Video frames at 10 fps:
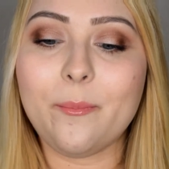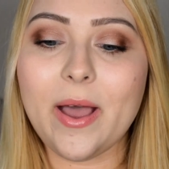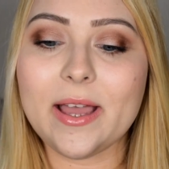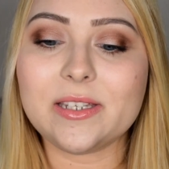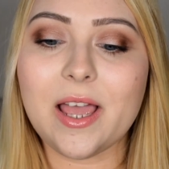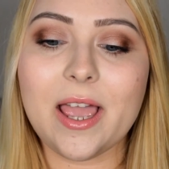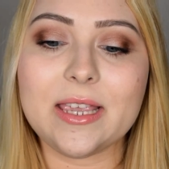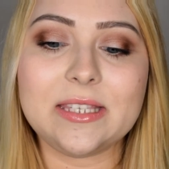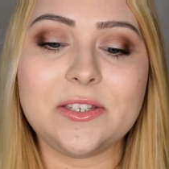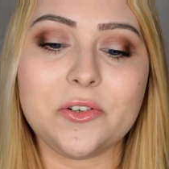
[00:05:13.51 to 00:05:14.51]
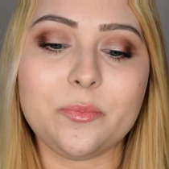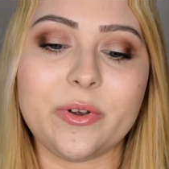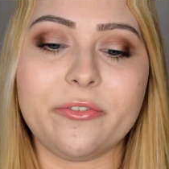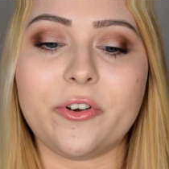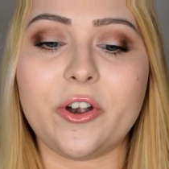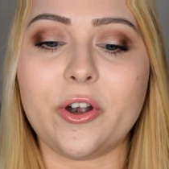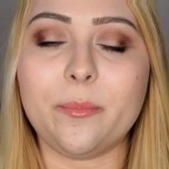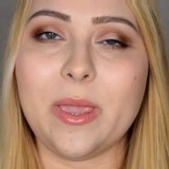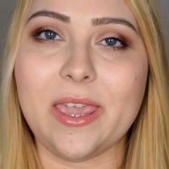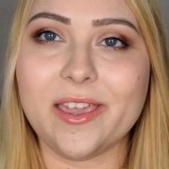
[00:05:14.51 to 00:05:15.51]
but I still
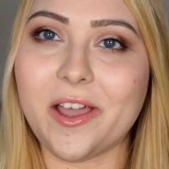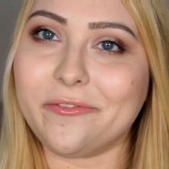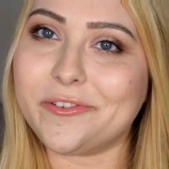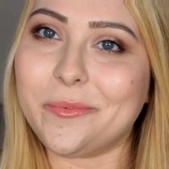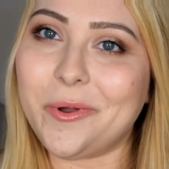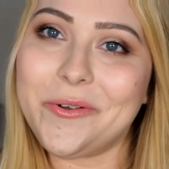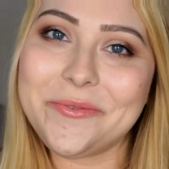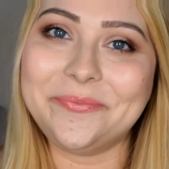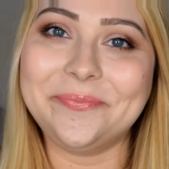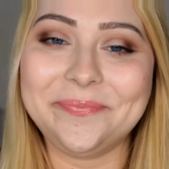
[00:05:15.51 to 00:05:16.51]
prefer being comfortable.